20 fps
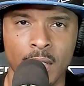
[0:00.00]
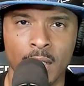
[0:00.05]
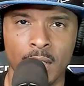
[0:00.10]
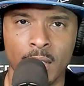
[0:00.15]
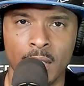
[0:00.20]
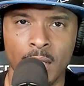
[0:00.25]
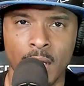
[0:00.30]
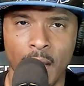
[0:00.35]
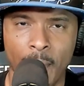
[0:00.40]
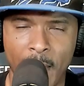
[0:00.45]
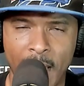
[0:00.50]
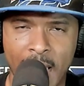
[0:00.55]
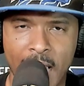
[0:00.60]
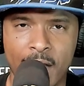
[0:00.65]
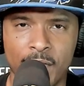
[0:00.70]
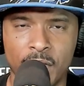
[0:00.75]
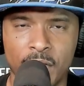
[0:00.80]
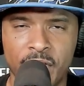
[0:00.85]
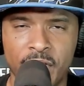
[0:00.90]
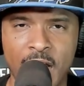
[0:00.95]
in the
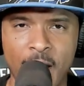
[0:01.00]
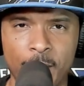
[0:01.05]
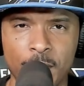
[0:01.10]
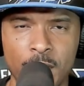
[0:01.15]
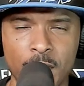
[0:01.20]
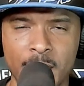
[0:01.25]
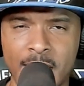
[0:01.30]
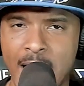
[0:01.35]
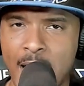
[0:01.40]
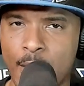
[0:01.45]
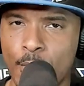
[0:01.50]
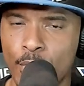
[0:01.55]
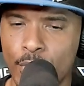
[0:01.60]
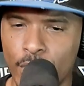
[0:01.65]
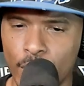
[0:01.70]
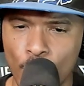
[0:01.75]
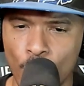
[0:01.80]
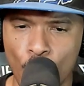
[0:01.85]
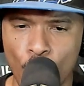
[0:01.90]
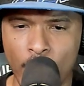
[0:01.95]
AFC Championship game, we're
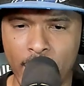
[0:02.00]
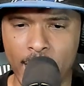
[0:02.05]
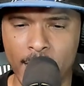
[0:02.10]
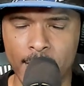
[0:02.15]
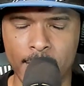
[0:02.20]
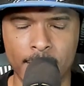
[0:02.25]
going to win.